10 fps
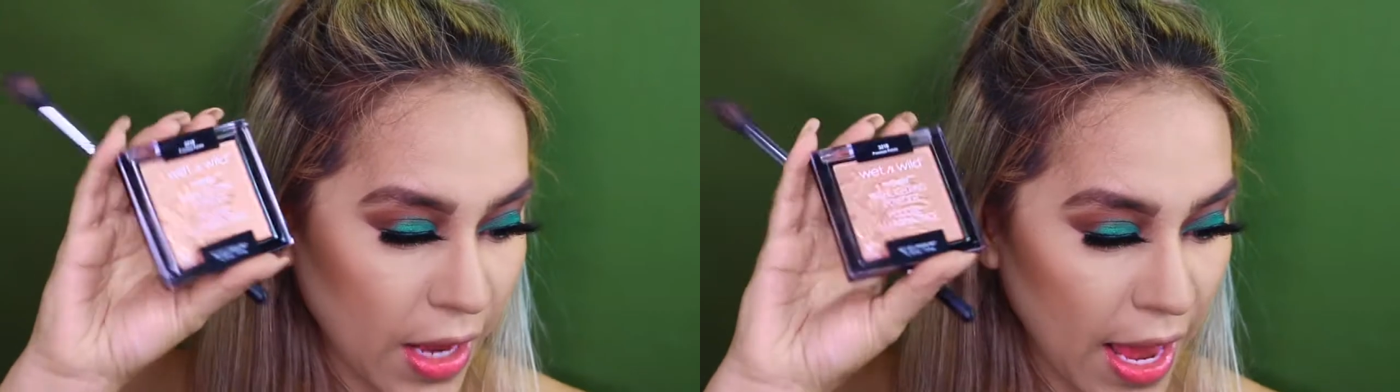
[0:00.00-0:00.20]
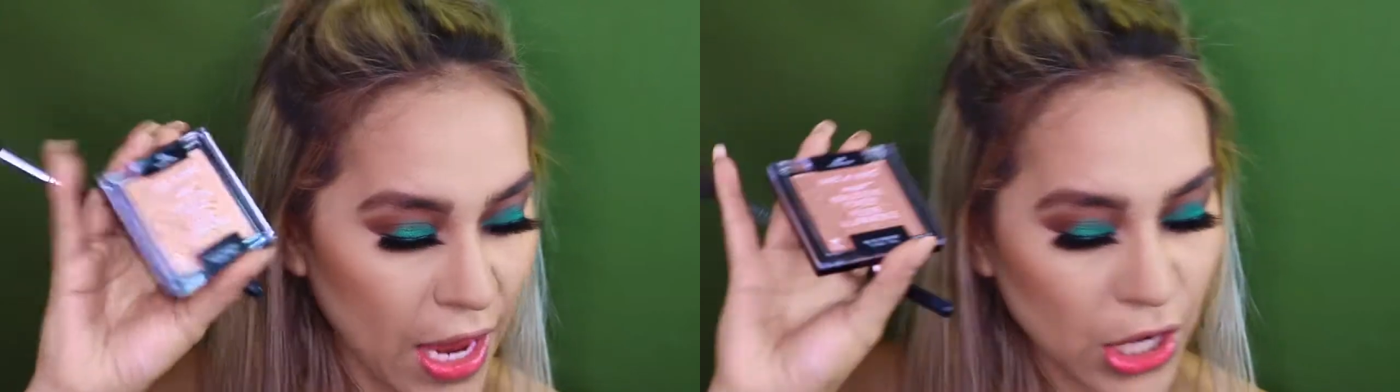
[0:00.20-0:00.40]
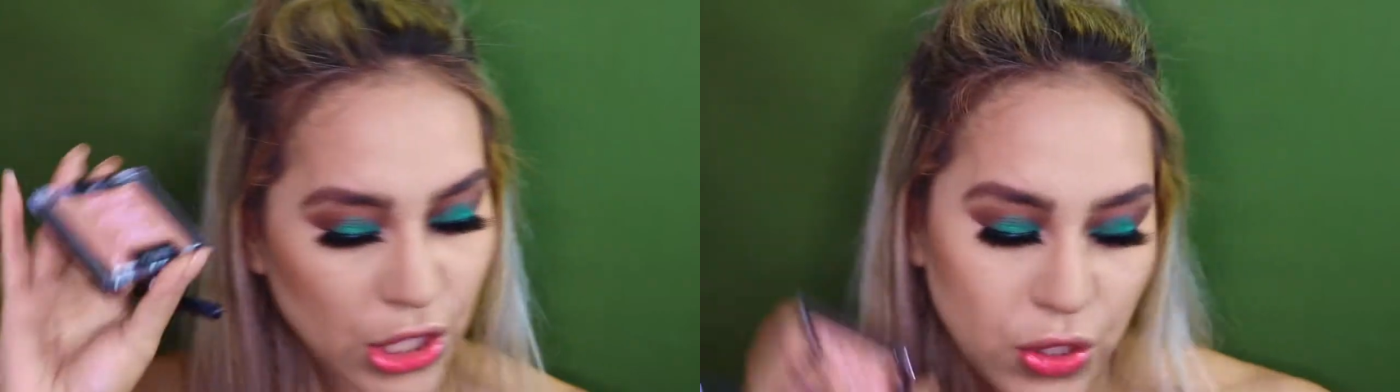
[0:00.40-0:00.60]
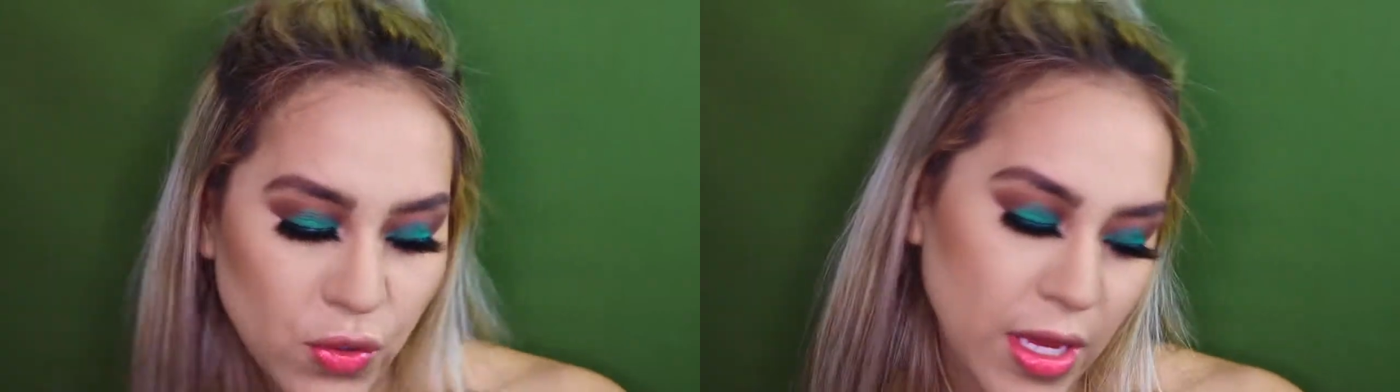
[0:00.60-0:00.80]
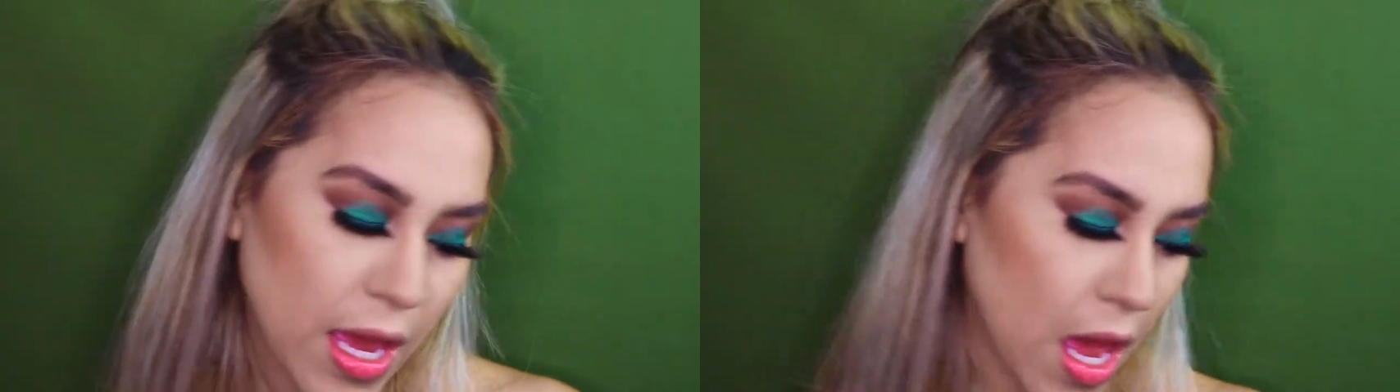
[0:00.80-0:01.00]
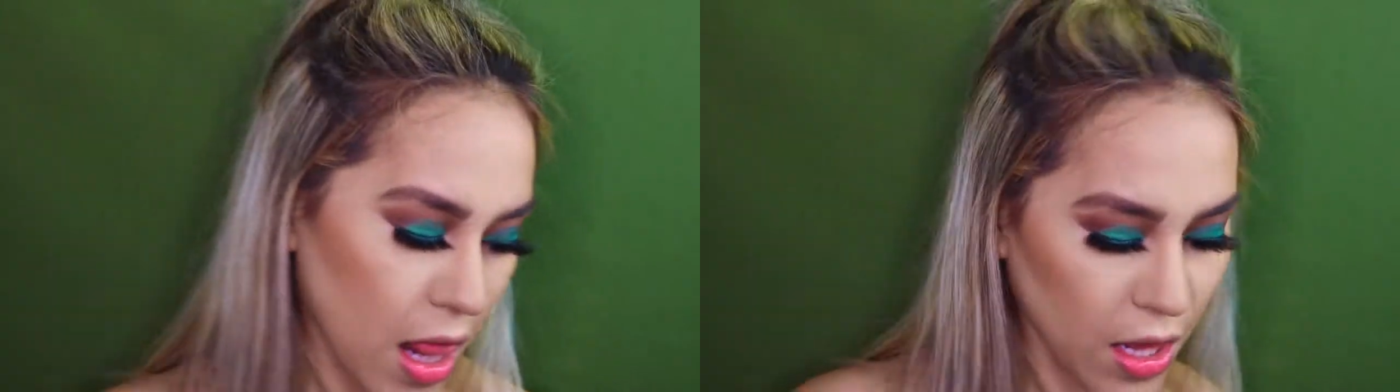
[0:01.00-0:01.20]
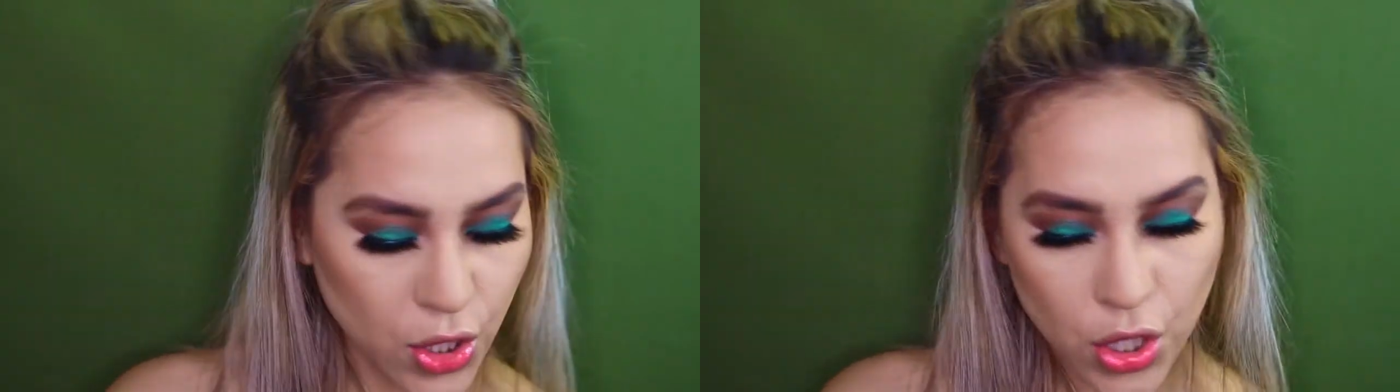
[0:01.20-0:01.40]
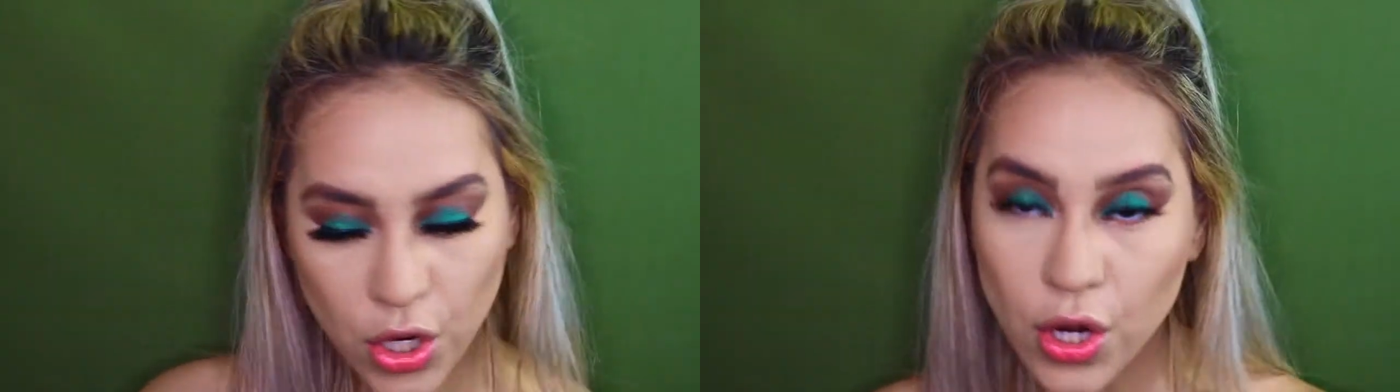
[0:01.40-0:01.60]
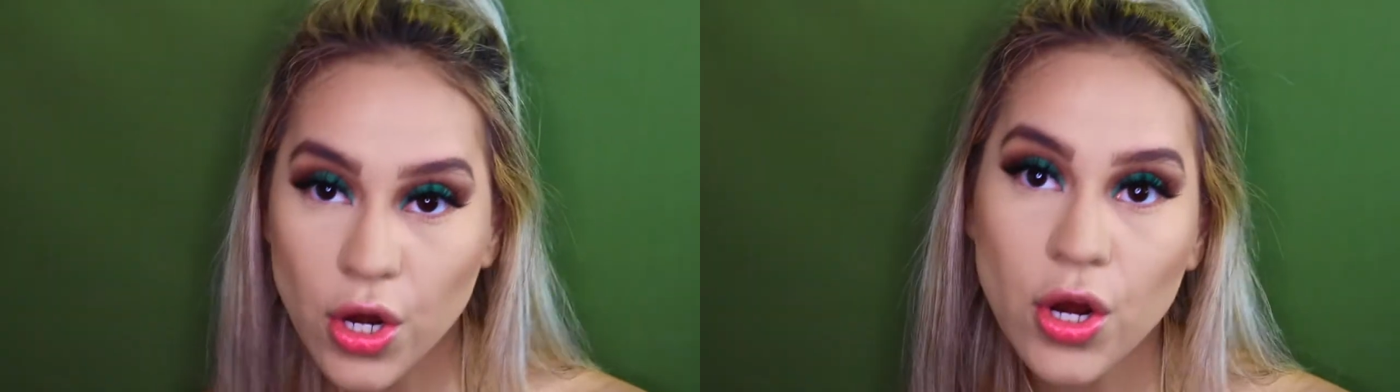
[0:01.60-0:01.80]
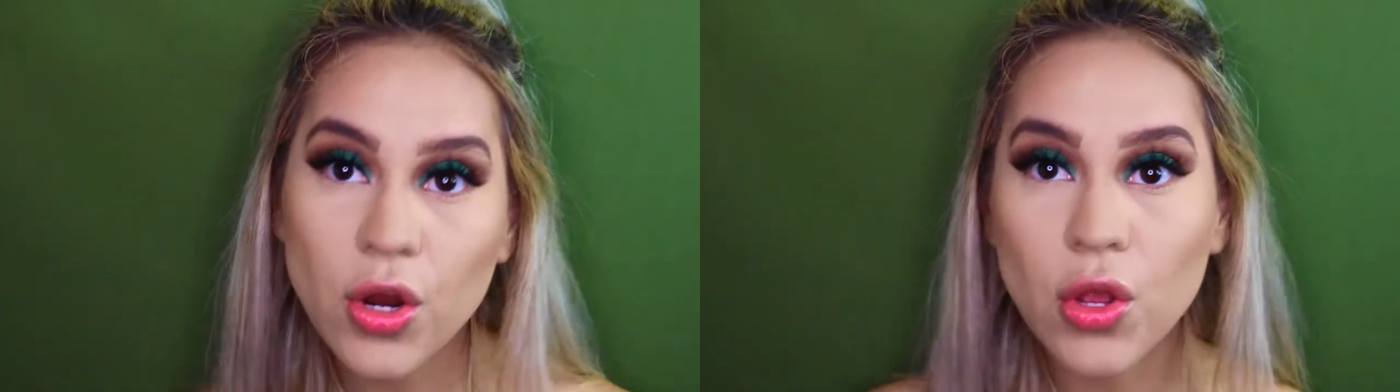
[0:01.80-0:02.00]
cute, but I'll list it down below.
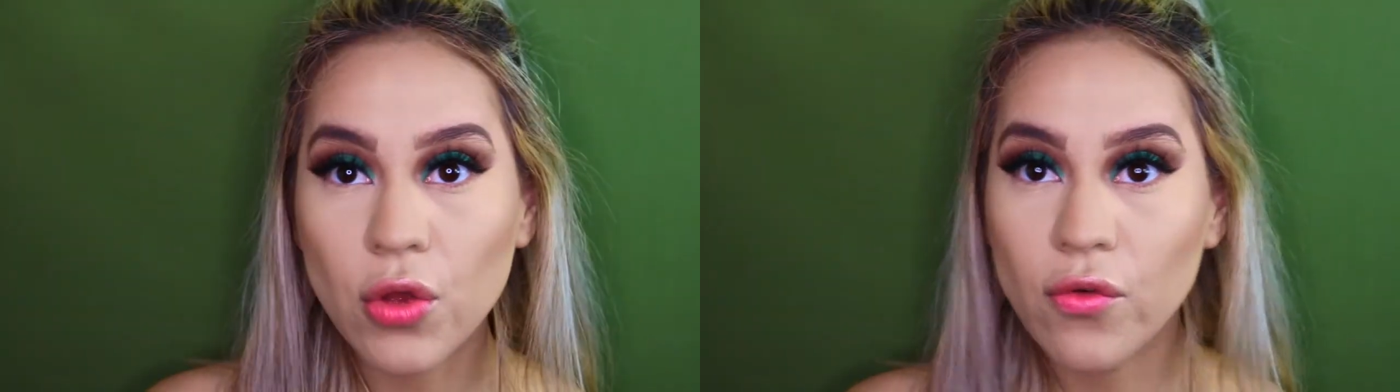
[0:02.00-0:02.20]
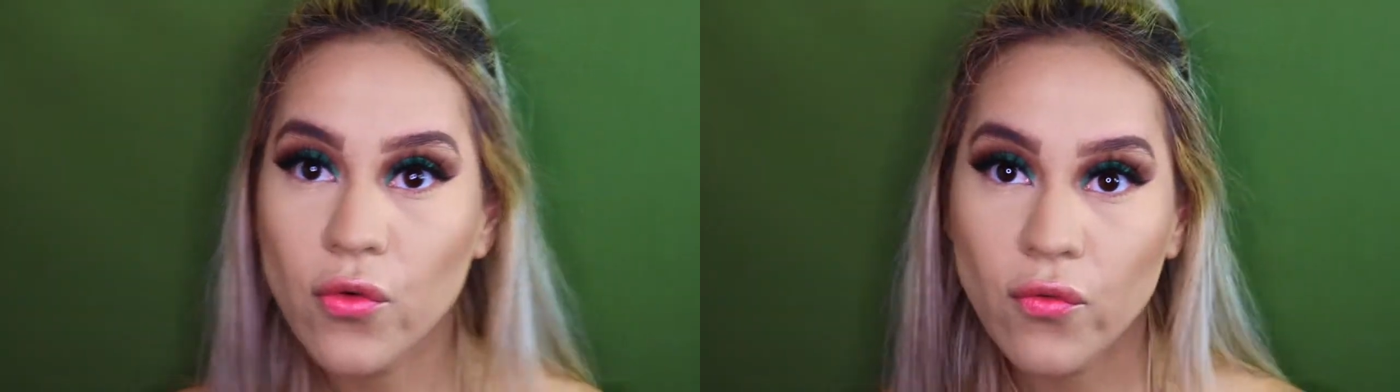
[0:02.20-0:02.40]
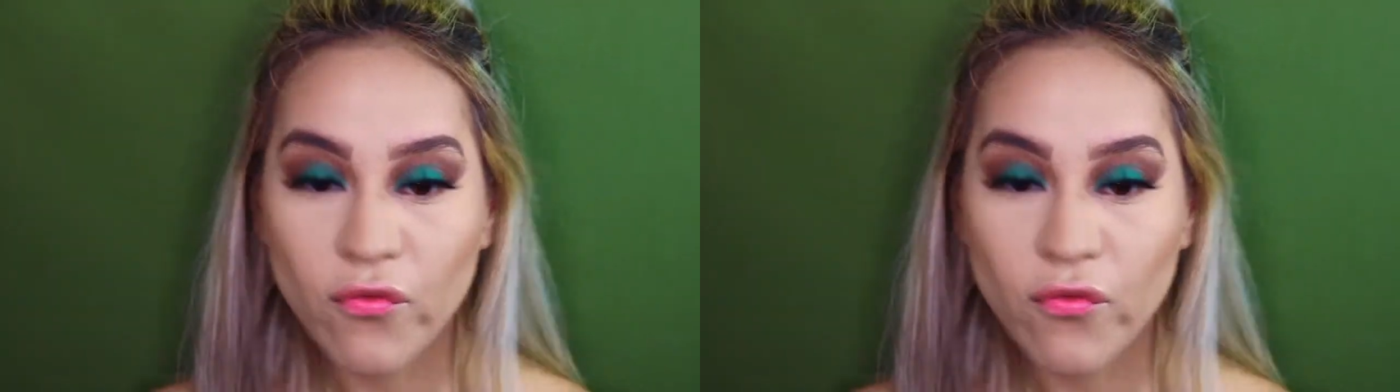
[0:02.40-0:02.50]
Then